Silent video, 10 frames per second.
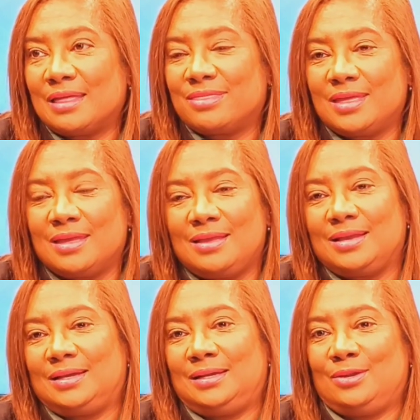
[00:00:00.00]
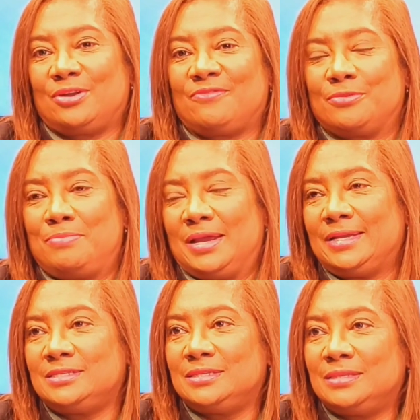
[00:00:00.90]
I think a lot of the
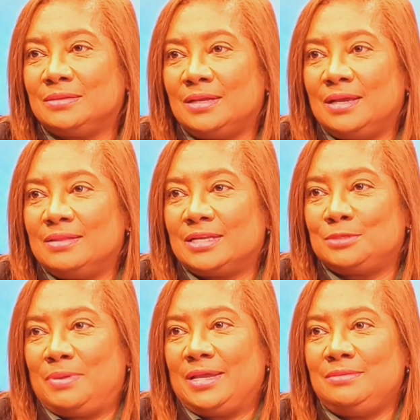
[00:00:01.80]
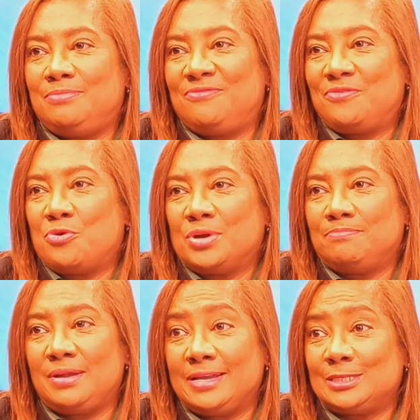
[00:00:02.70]
players that's played before
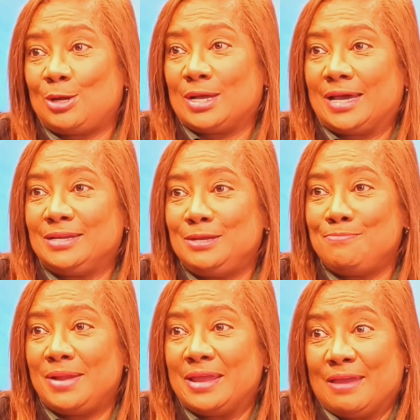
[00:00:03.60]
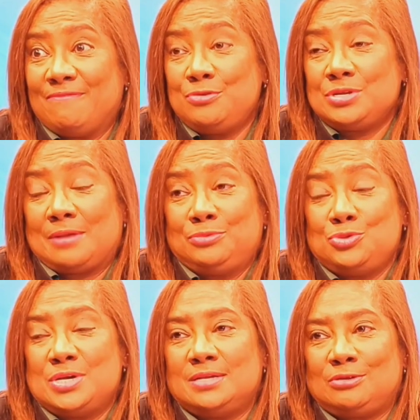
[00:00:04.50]
and players that are currently playing have looked up
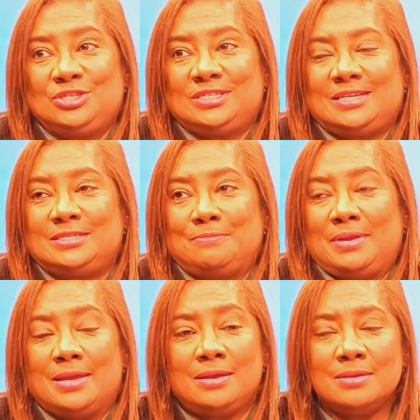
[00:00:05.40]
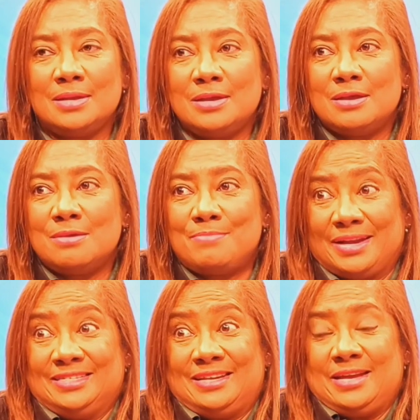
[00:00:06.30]
to her, not just as a player,
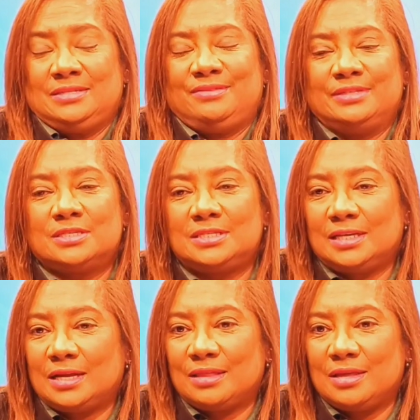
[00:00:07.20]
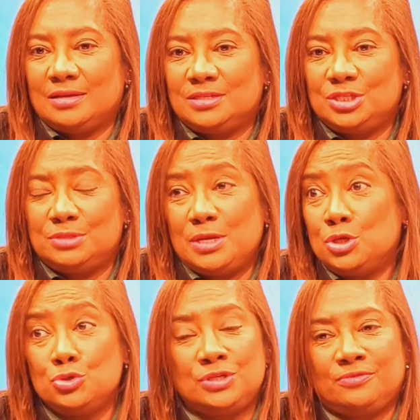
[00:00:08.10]
but as an activist. And I think she's
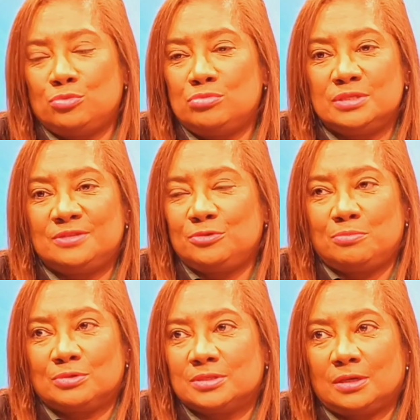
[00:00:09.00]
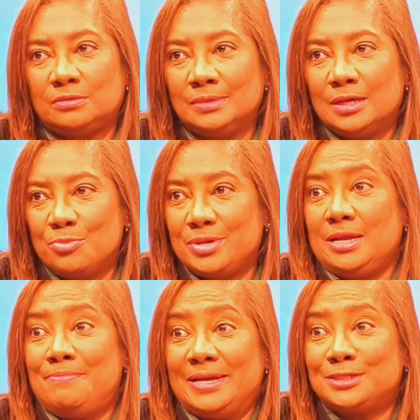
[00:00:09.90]
been huge for women's football. So we're
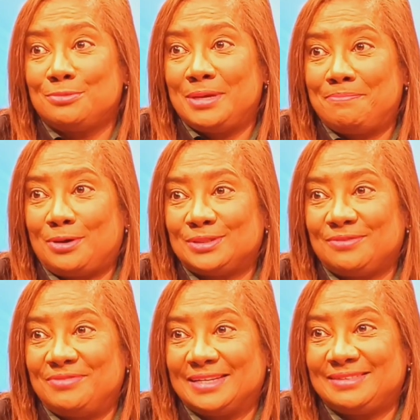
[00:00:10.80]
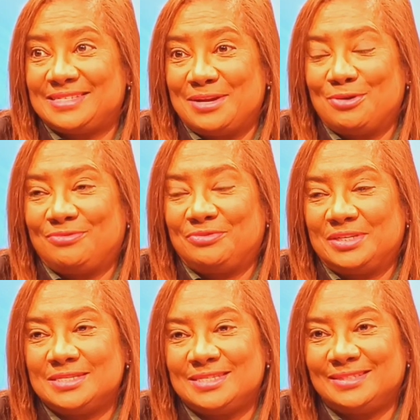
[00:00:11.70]
really blessed to be part of that send-off of
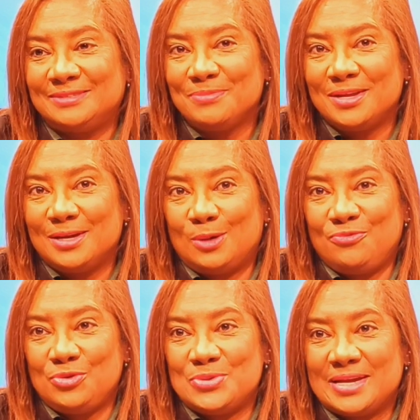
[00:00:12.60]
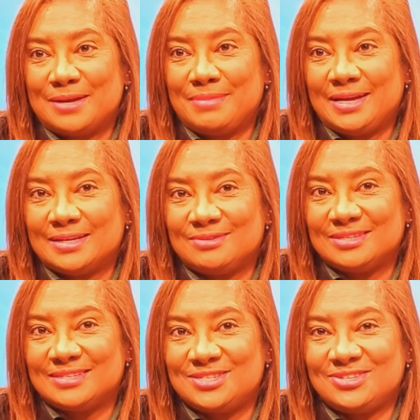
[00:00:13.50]
hers. And hopefully we can make it
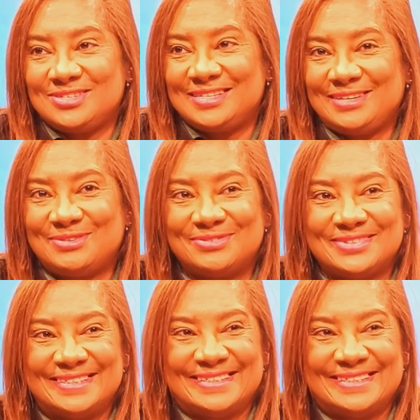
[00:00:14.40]
not such a good send-off.